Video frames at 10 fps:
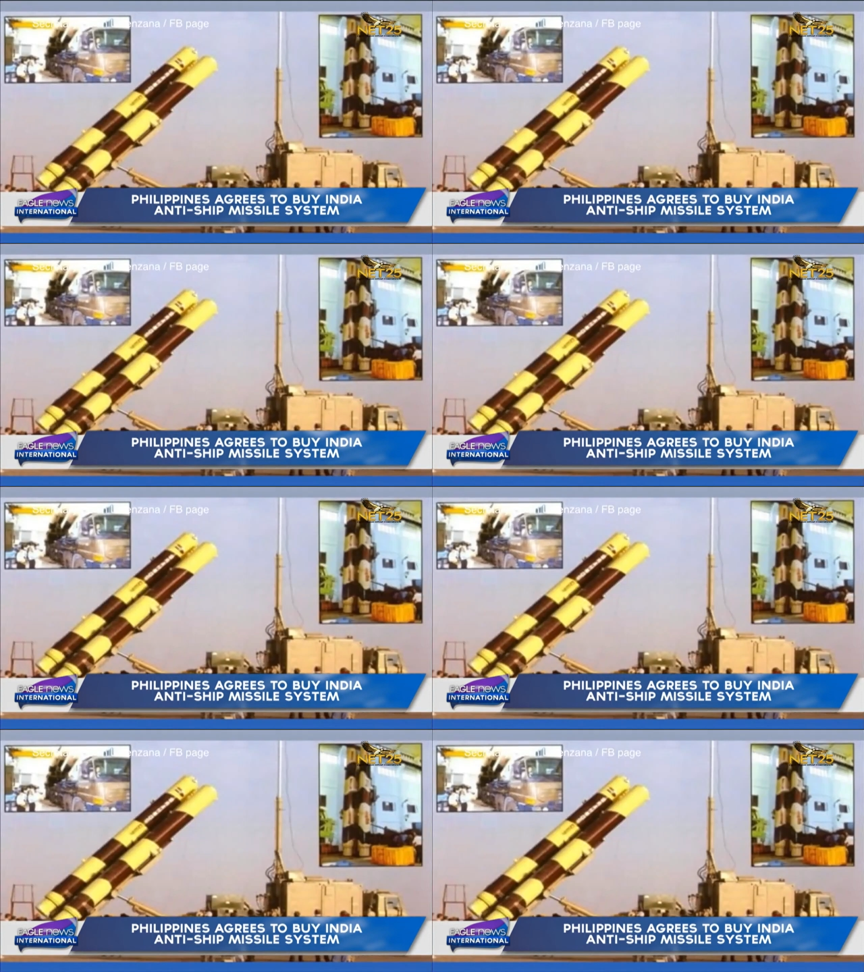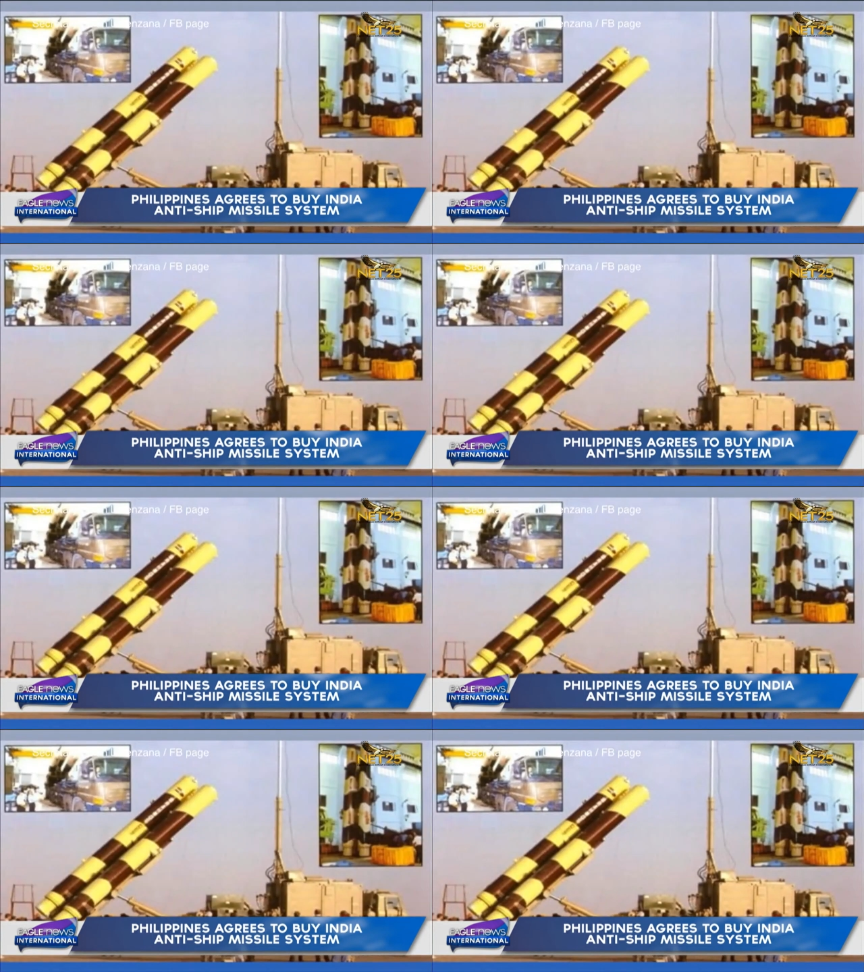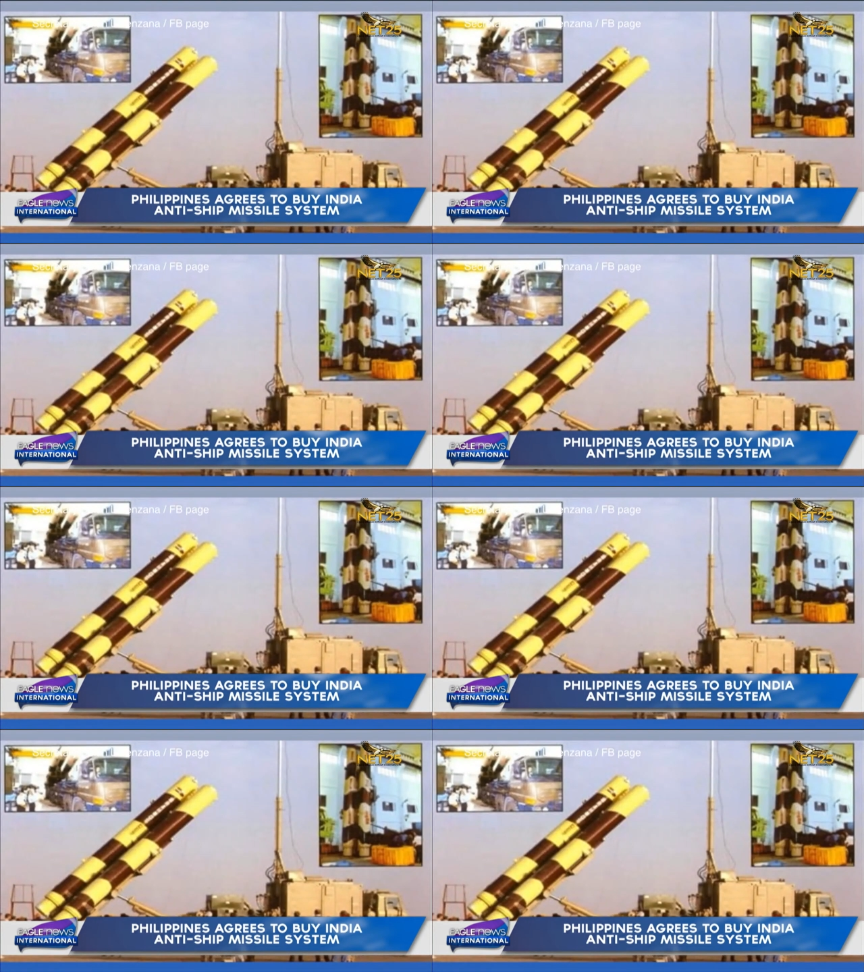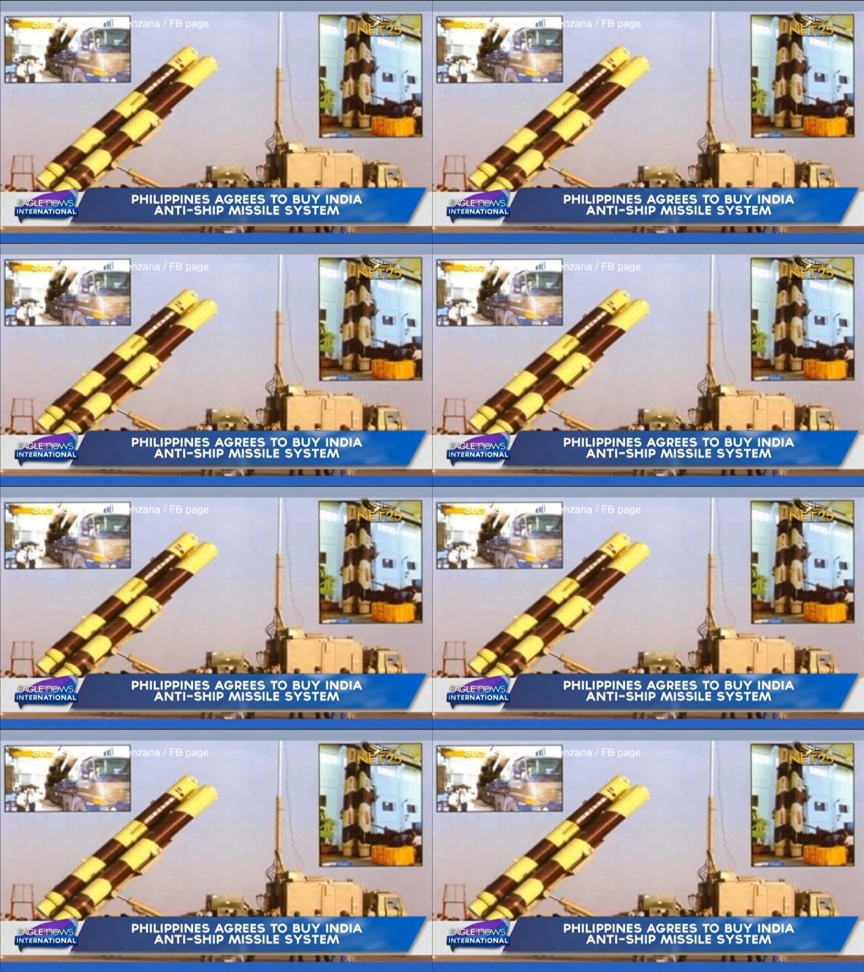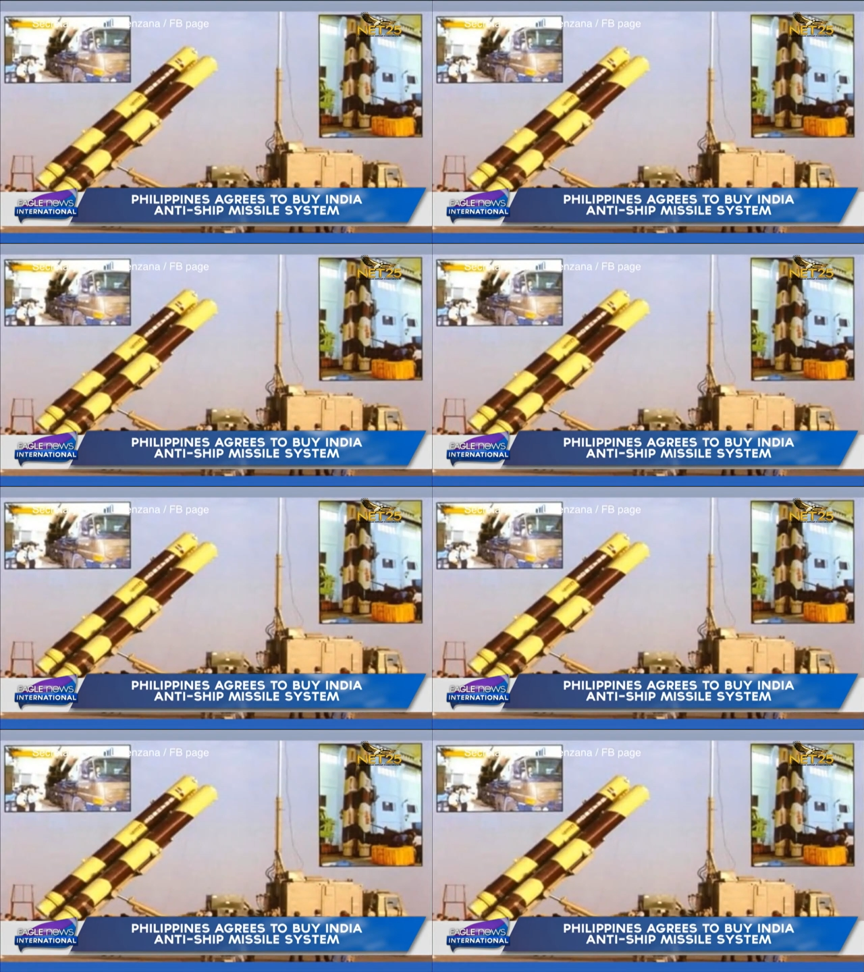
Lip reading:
No face is visible, so there are no lips to read.